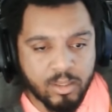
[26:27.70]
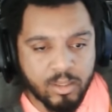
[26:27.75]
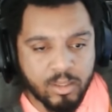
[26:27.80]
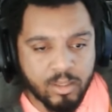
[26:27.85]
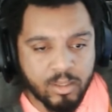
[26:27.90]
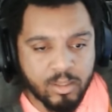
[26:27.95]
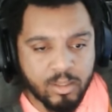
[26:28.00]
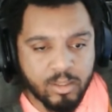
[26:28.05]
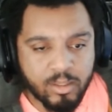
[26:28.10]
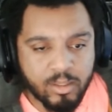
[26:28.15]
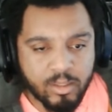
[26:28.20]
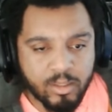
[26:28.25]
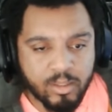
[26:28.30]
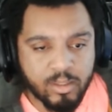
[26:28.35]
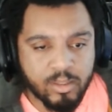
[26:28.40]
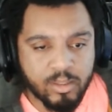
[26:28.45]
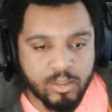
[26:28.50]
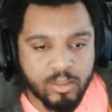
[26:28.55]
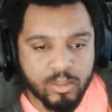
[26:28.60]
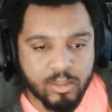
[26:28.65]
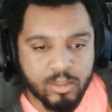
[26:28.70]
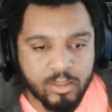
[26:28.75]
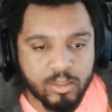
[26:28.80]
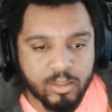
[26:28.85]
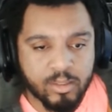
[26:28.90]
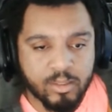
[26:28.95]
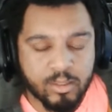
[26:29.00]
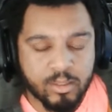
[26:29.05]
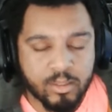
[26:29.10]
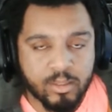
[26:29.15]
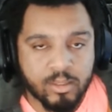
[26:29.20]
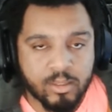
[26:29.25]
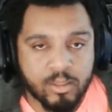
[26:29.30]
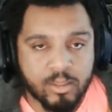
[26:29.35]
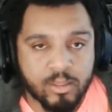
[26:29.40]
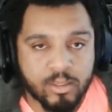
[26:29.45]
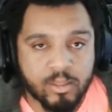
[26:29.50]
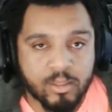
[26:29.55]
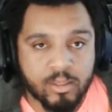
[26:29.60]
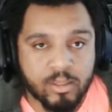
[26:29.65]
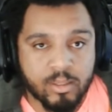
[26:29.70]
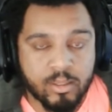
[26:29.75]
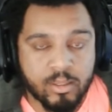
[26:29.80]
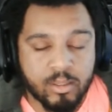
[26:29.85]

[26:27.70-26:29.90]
[no speech]